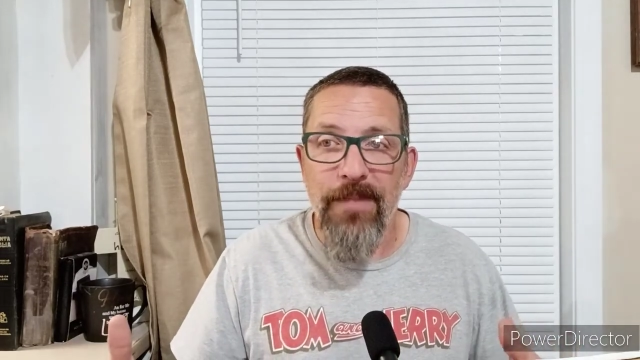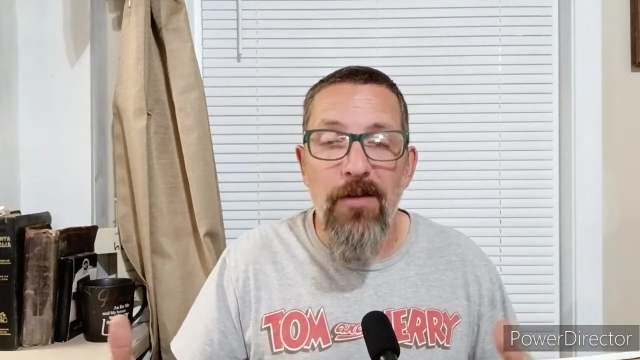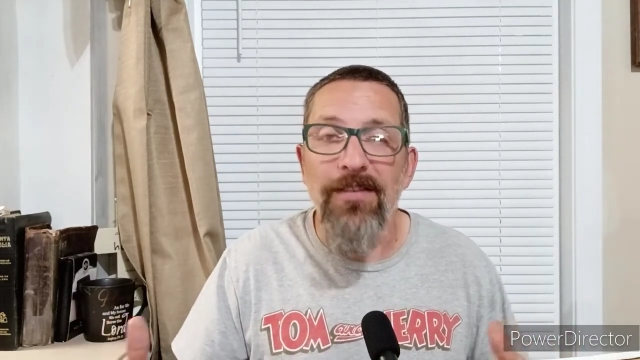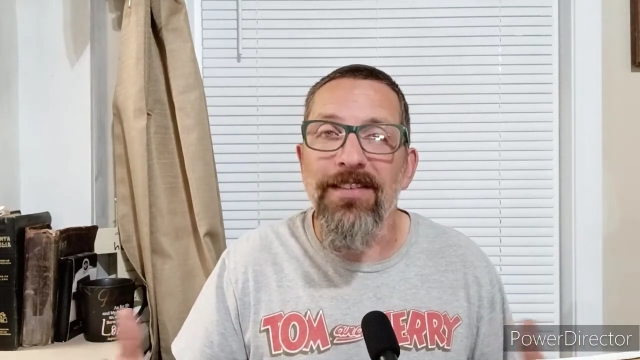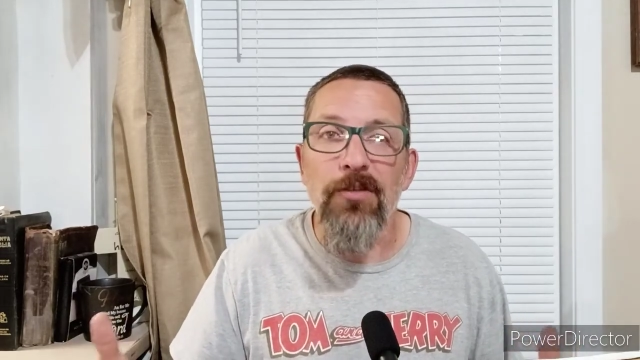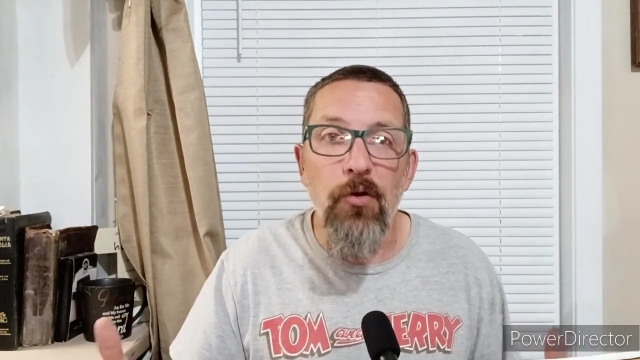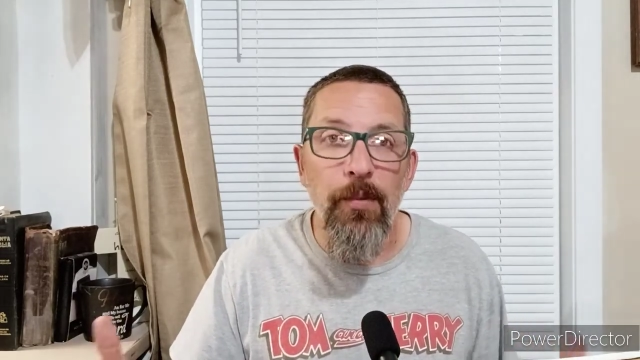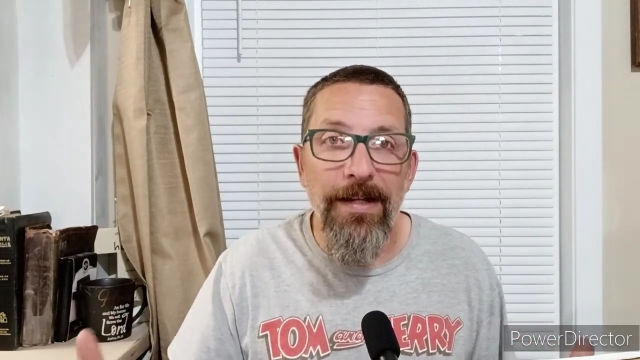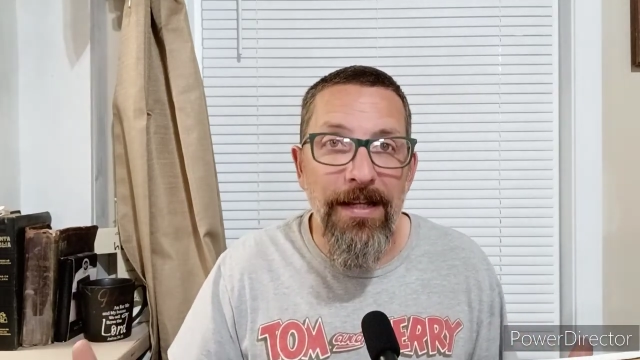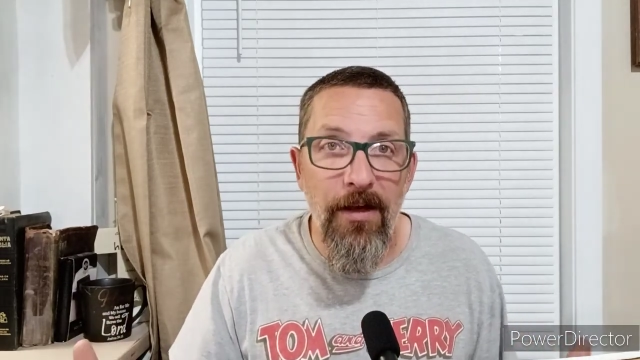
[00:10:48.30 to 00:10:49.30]
There is
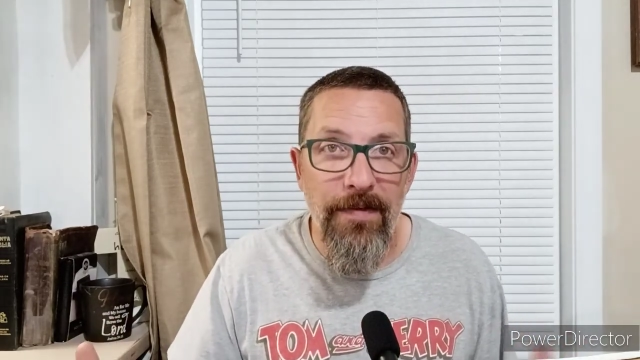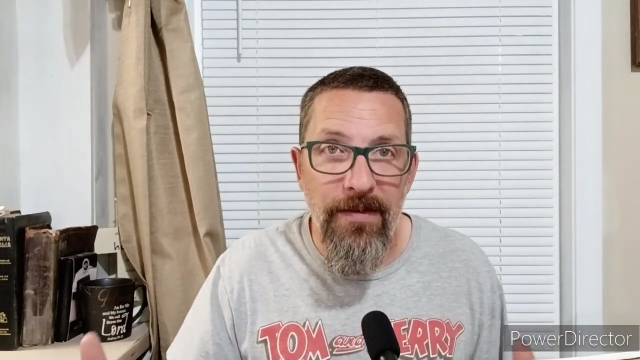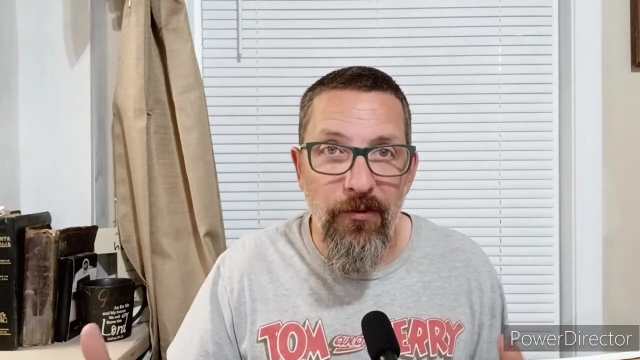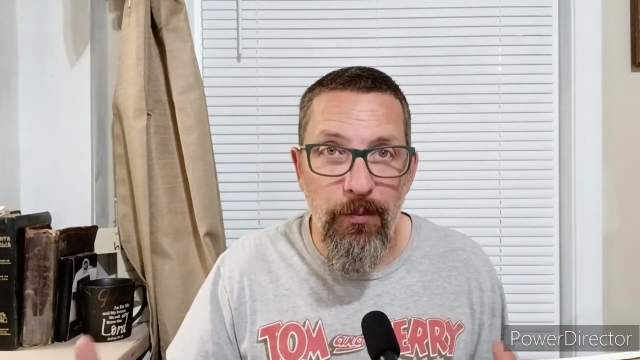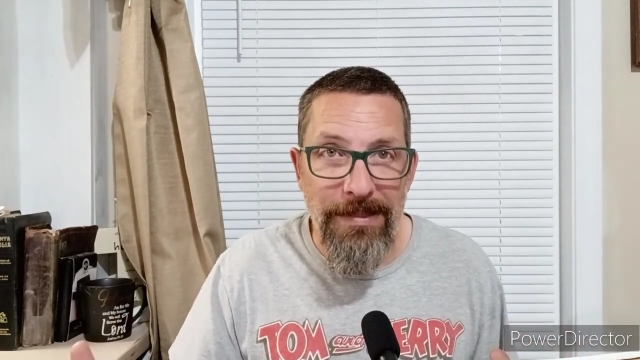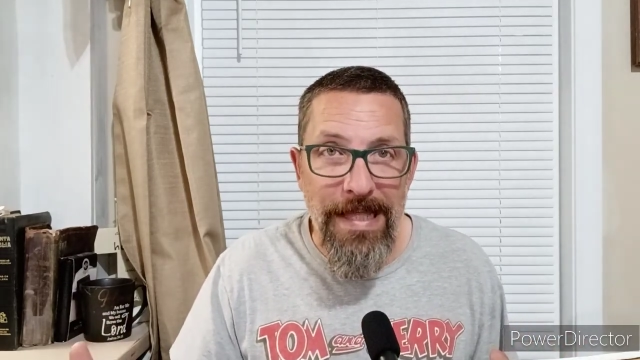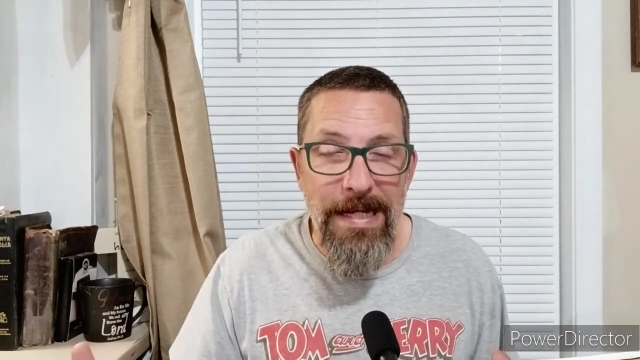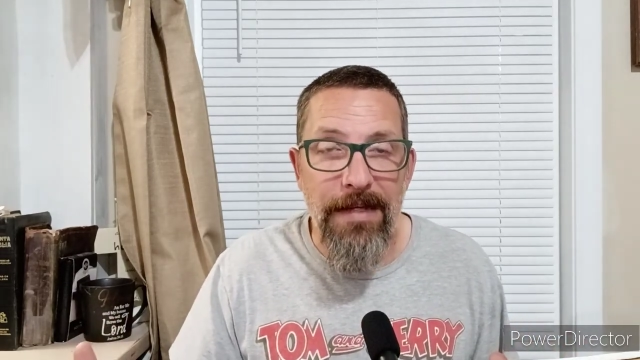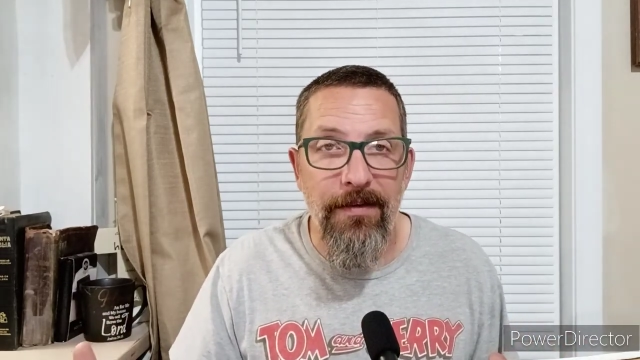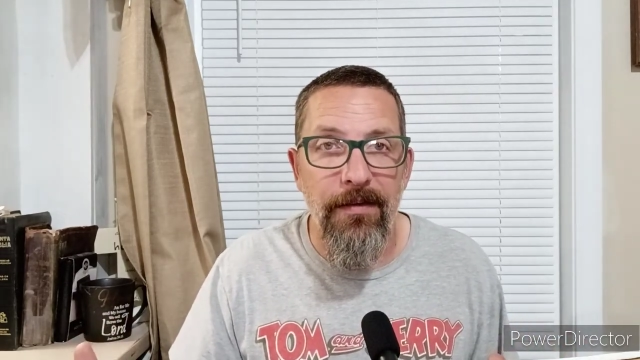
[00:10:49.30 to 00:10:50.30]
nobody on this
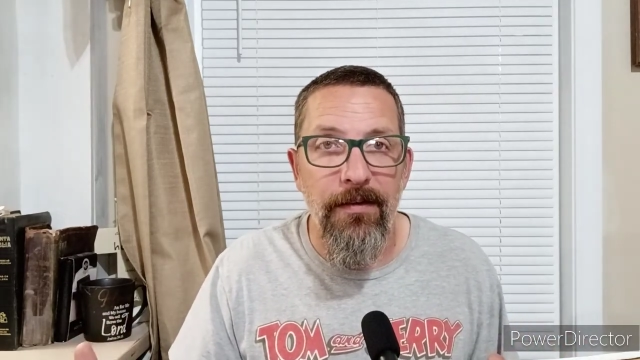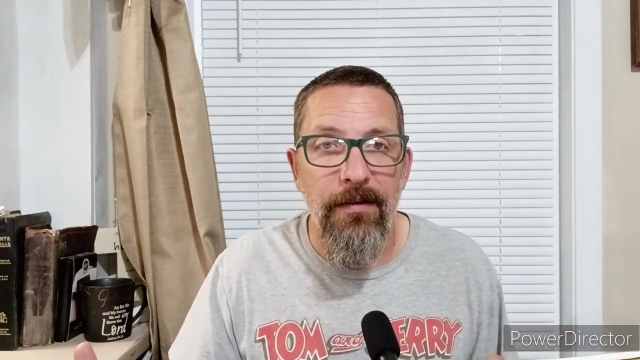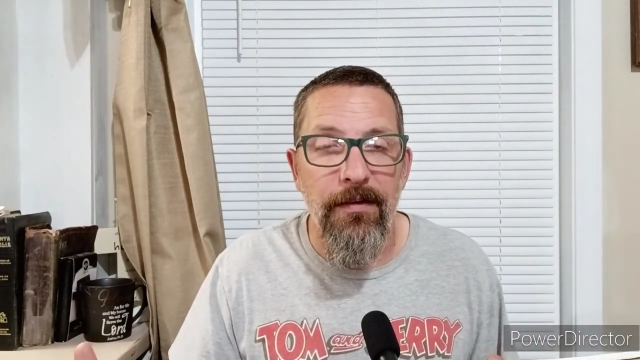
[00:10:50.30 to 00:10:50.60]
planet